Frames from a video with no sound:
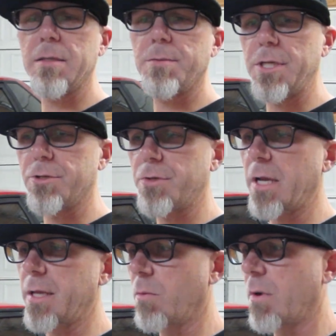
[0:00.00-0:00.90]
I'm still
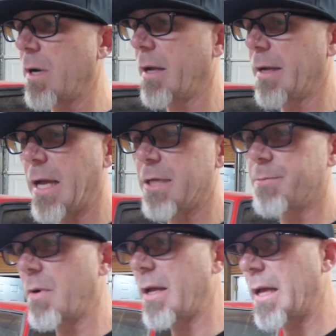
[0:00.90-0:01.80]
trying to get worked out, guys,
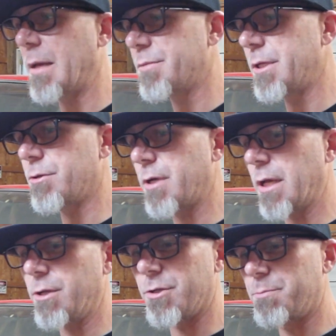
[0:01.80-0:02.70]
but right now I'm still
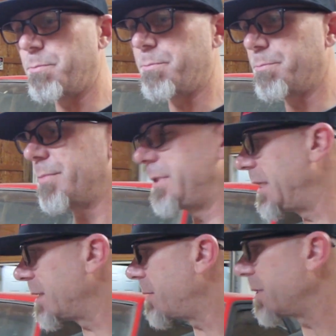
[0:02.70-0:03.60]
trying to just
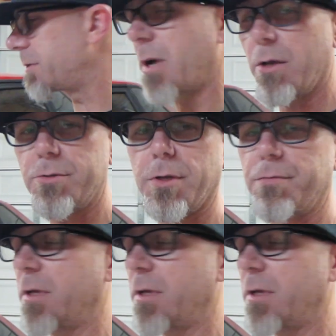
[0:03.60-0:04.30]
get some of the small stuff